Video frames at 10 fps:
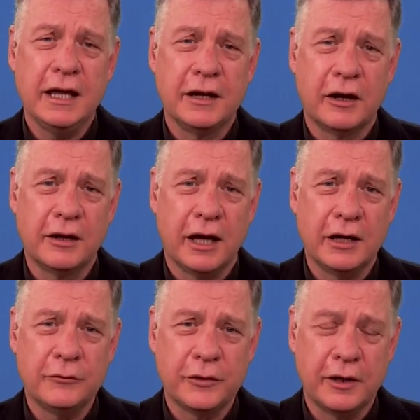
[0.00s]
in our
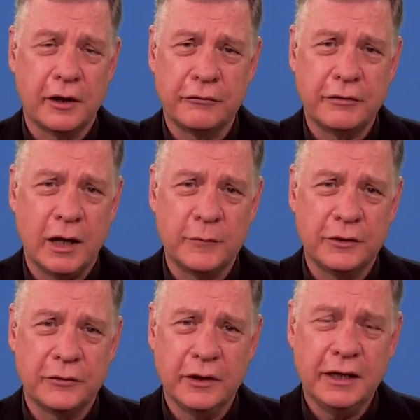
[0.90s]
lives and in our
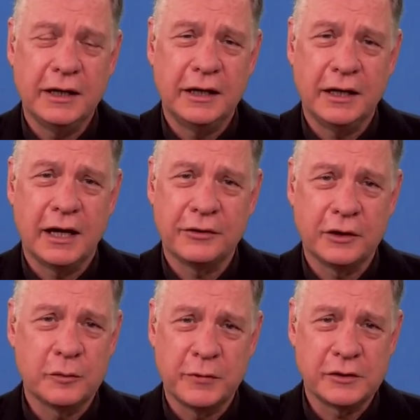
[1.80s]
families, I
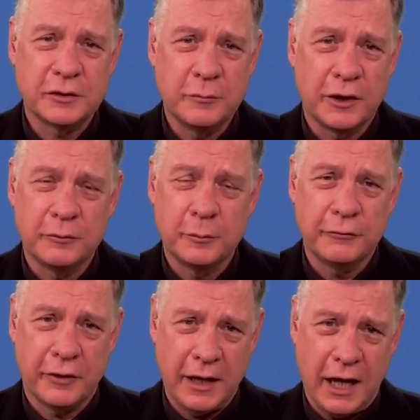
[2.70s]
think the Blessed Mother will be
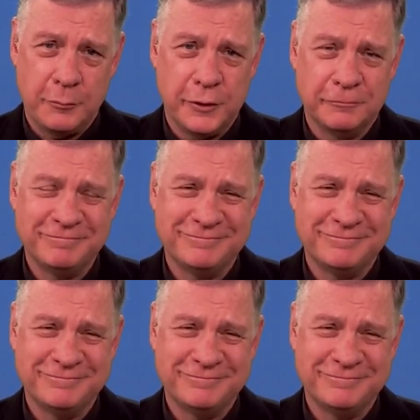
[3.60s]
very happy.